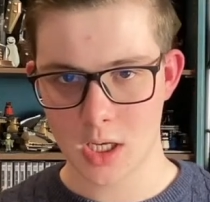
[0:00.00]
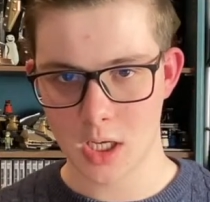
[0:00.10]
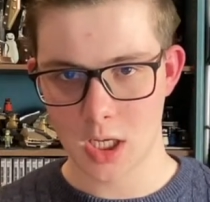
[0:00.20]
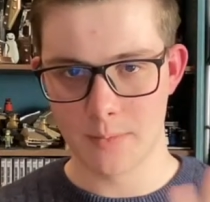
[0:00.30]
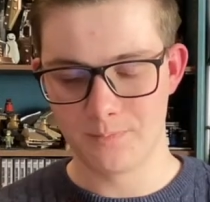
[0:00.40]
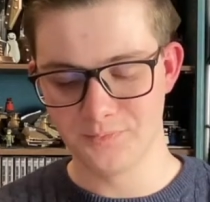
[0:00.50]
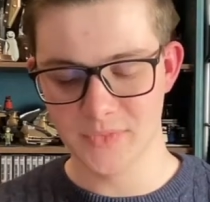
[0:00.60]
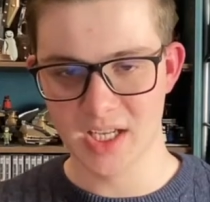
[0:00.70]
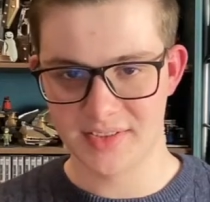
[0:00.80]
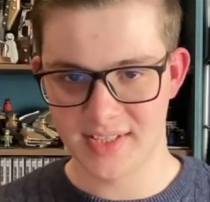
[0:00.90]
um,
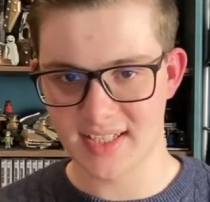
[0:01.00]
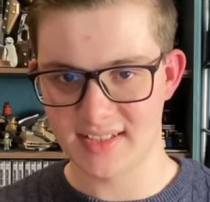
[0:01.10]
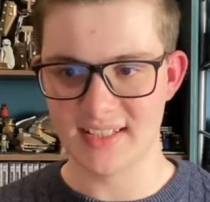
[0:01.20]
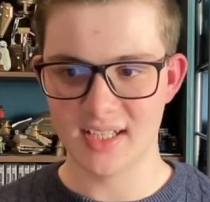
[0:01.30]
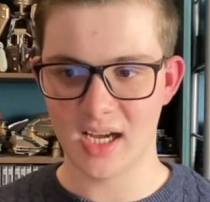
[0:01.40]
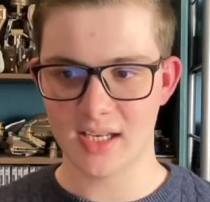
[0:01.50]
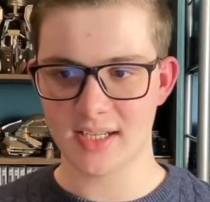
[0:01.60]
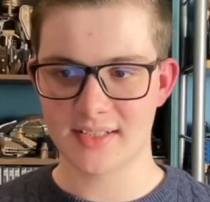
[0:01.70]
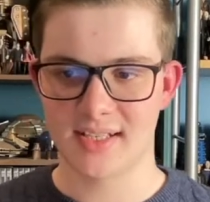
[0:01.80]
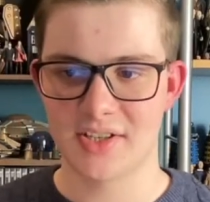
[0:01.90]
you know, 60s
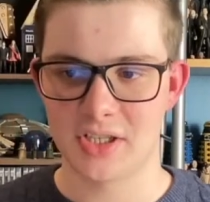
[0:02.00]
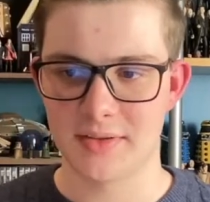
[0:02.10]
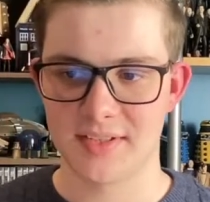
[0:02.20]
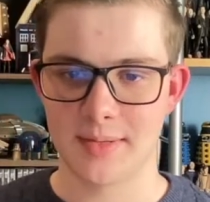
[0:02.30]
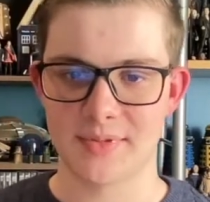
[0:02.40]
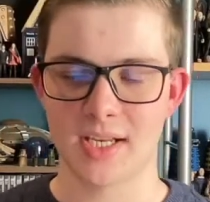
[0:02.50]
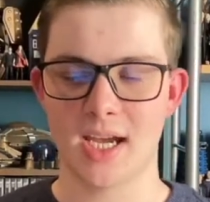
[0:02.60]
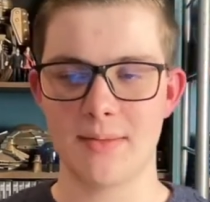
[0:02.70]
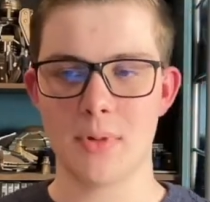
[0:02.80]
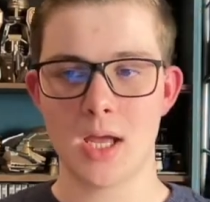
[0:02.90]
Daleks essentially at the same
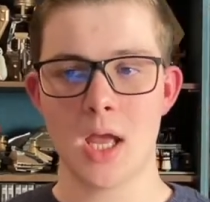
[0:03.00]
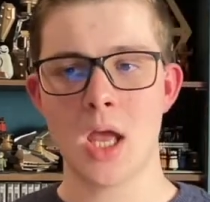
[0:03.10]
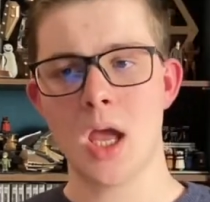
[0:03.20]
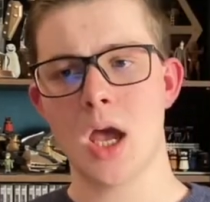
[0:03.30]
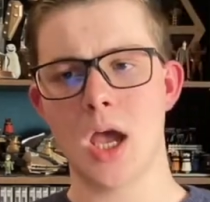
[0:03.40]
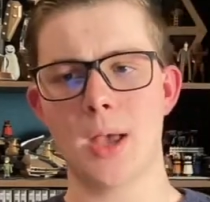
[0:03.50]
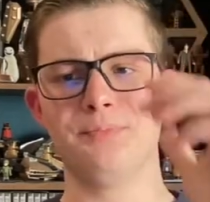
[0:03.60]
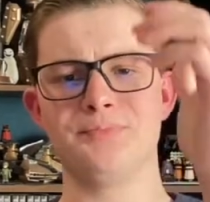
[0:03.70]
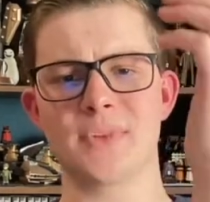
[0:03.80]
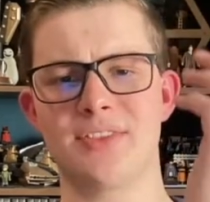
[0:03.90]
time,
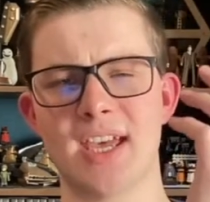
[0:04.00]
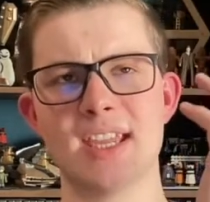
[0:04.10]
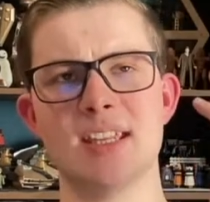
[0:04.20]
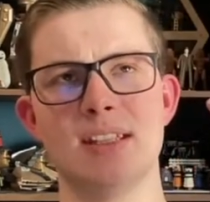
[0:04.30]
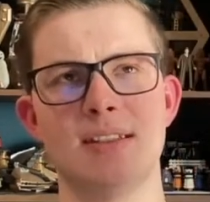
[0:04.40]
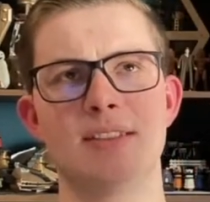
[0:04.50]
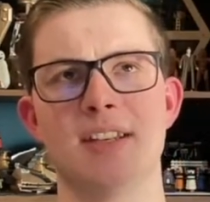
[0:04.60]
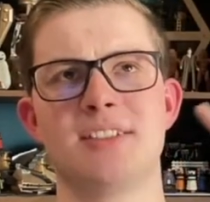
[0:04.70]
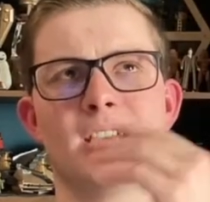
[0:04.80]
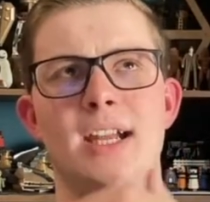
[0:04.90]
um, they they
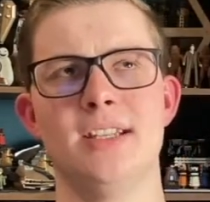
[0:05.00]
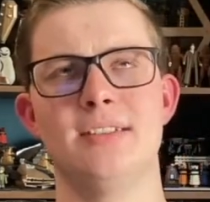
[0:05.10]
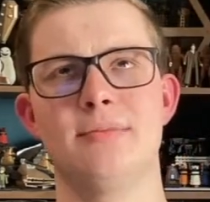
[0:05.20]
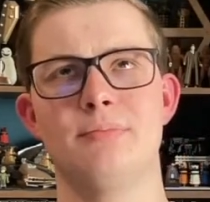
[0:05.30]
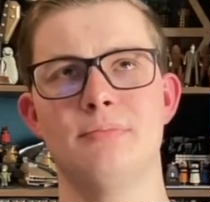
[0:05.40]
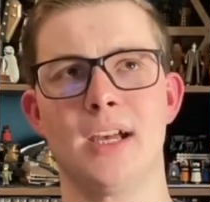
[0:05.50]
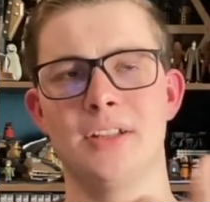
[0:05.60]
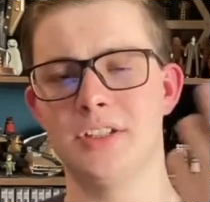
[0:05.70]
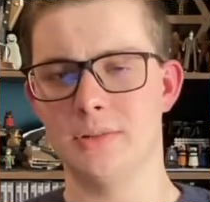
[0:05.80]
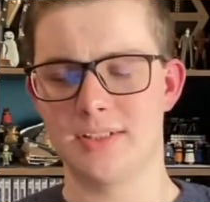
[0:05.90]
decided
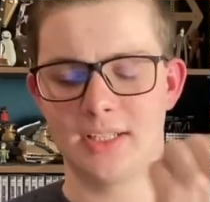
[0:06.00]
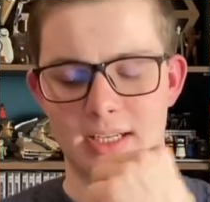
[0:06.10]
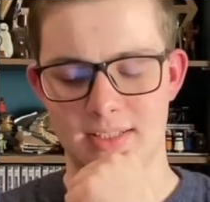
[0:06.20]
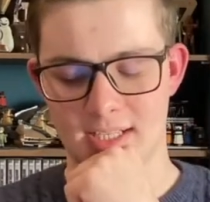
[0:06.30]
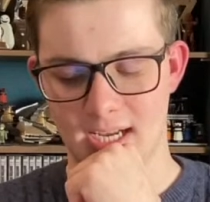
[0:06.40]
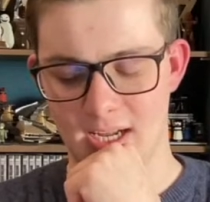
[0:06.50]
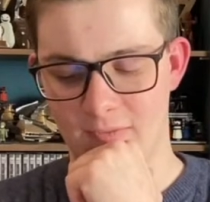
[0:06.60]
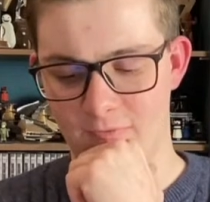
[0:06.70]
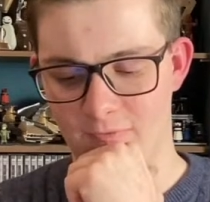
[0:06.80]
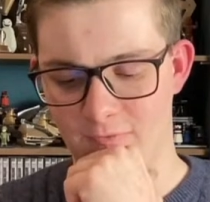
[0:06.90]
Aldio decided to
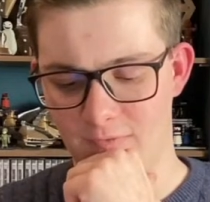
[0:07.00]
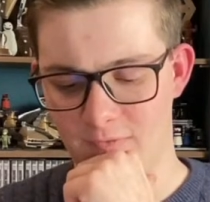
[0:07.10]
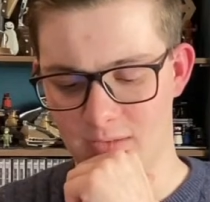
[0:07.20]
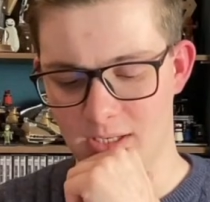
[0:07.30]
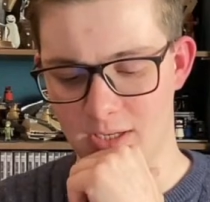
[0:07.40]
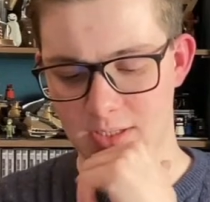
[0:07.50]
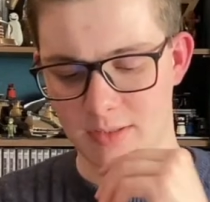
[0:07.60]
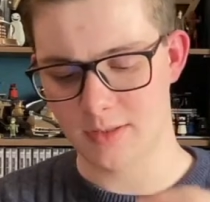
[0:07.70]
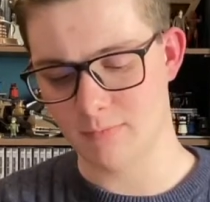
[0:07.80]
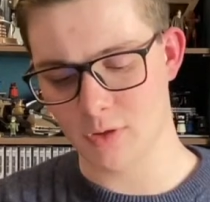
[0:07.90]
have you know,
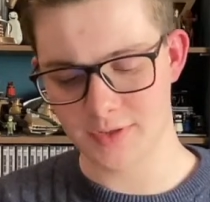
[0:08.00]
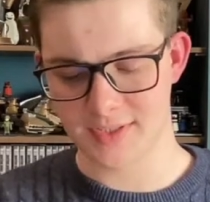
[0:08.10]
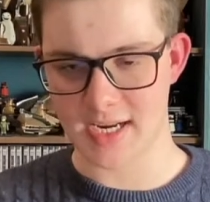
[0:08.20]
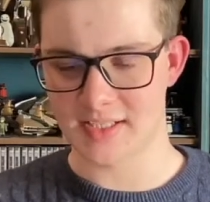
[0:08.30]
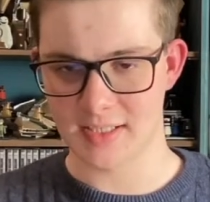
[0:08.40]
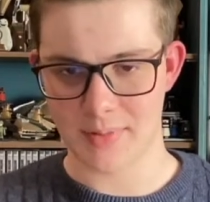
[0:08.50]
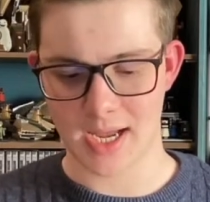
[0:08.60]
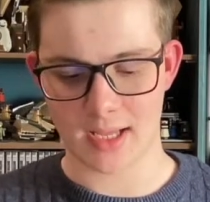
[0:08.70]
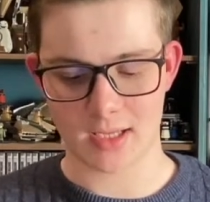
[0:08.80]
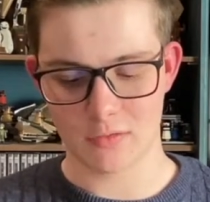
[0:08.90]
160s
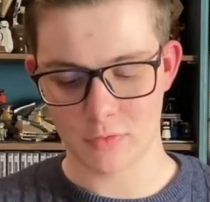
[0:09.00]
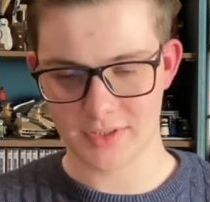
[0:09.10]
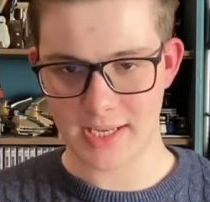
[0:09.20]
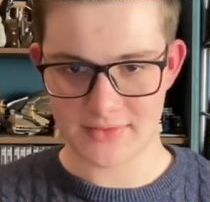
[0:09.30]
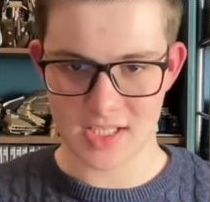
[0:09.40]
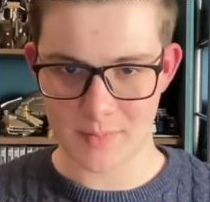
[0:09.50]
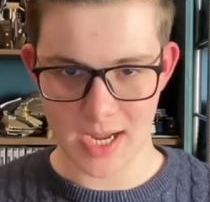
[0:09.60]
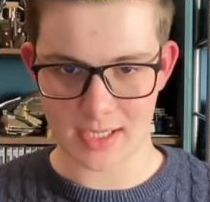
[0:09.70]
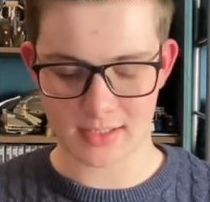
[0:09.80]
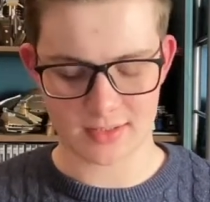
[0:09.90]
pack, 170s
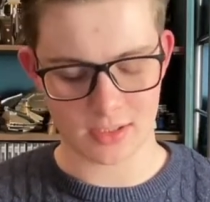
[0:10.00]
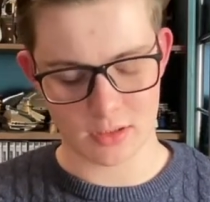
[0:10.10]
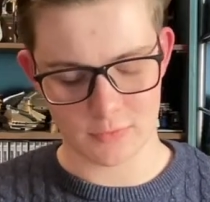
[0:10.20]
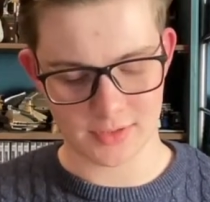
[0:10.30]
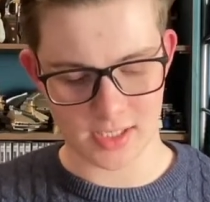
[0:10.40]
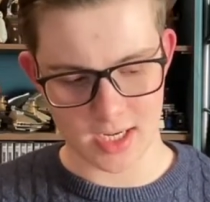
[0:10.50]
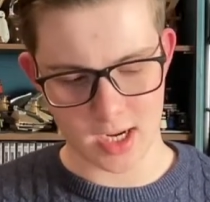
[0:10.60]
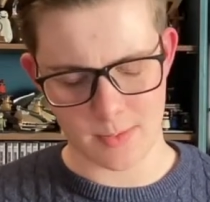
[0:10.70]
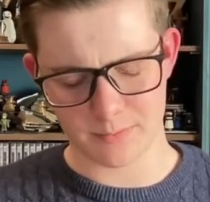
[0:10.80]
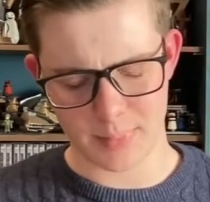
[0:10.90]
pack. So it was the
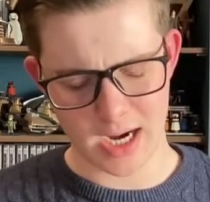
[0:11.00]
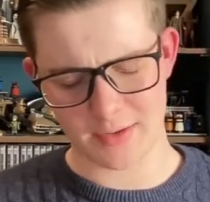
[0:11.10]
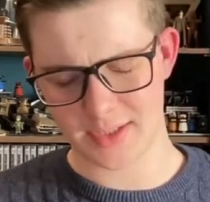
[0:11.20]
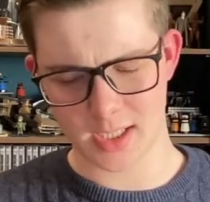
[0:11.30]
um, Power of the